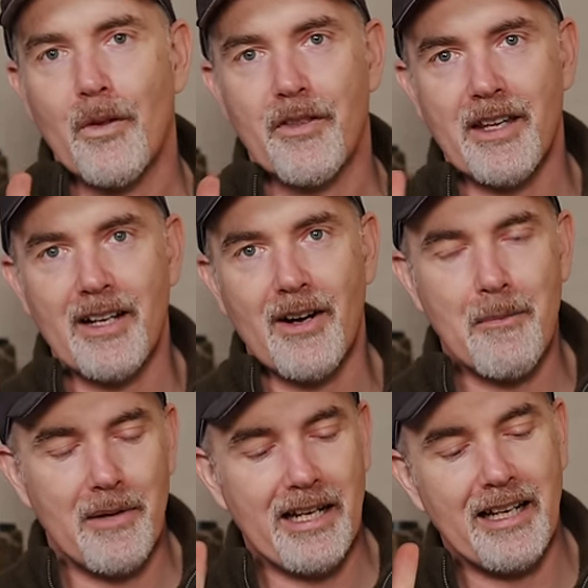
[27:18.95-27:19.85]
the thing I
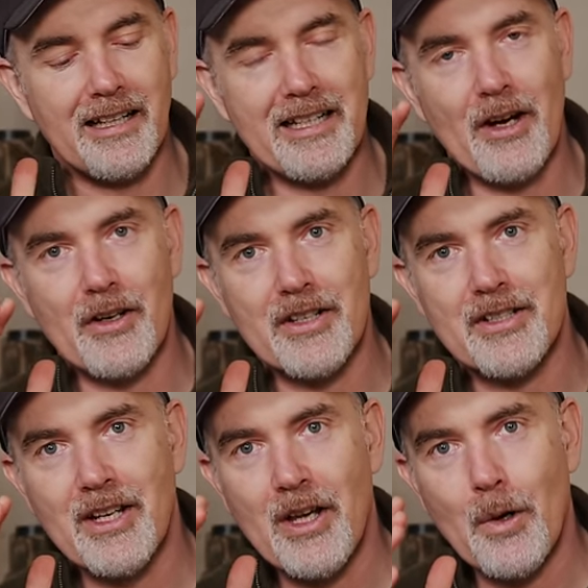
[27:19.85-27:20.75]
immediately
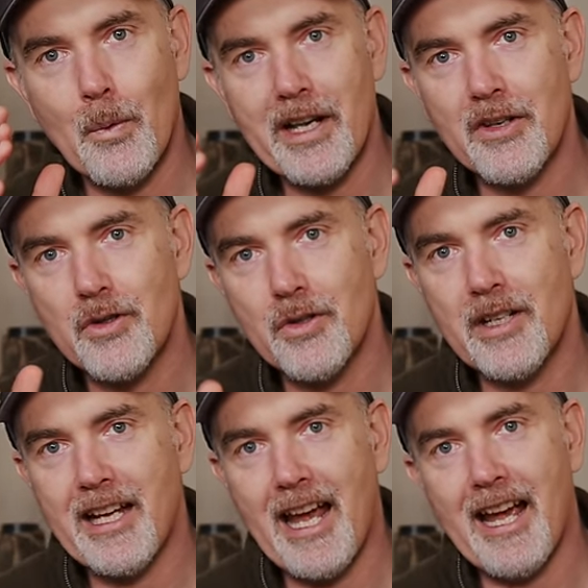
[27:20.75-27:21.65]
noticed when
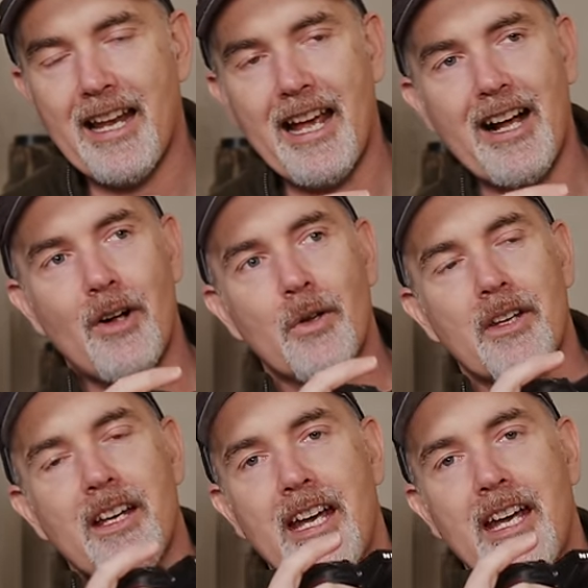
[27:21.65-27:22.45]
shooting handheld,